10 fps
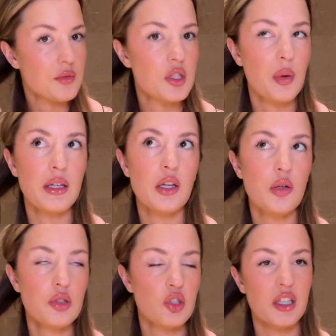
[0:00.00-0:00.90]
So I know
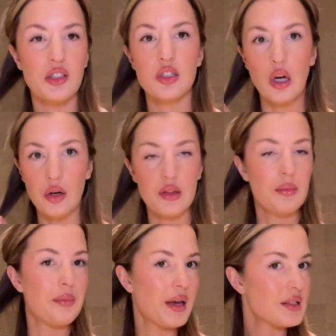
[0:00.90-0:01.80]
straighteners aren't the
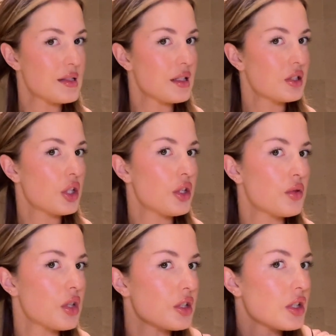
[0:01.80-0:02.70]
best thing to use
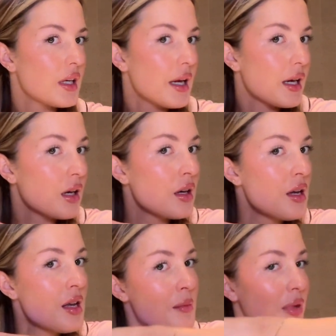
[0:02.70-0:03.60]
on your hair,
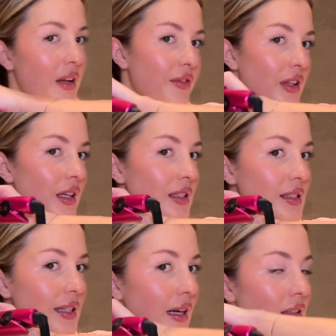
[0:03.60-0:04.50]
but I feel like
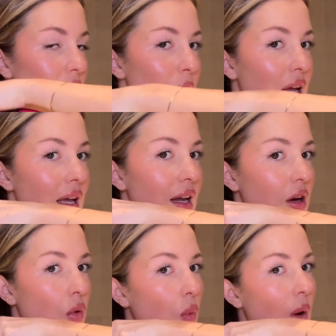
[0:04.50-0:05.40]
styling my hair
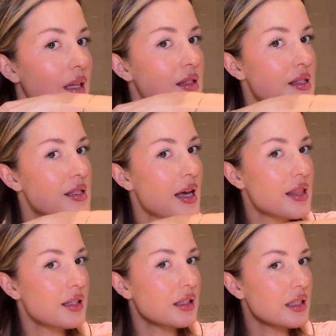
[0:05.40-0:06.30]
once and
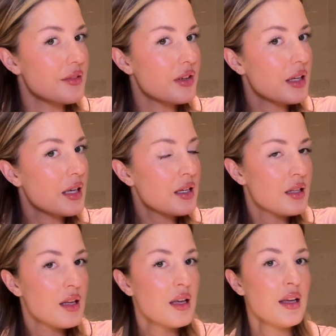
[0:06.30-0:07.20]
then leaving it
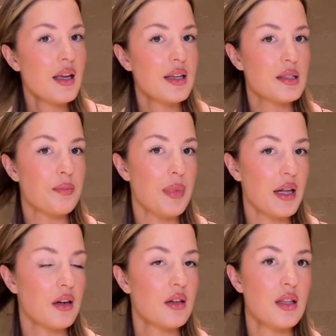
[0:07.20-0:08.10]
is
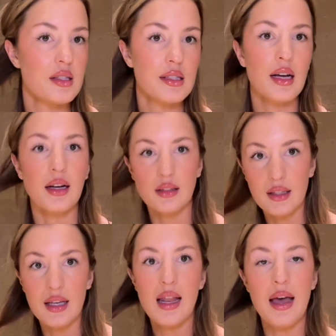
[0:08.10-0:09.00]
better than styling
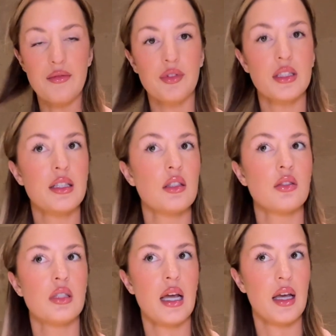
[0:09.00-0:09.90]
it every single
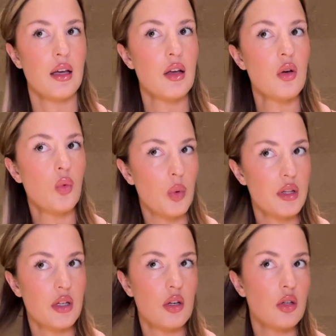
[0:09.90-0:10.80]
day with
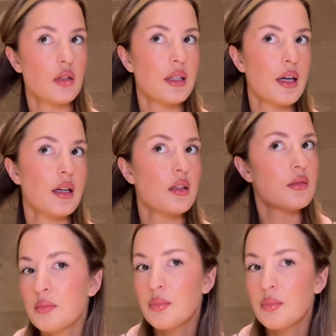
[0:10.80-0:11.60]
a curling iron.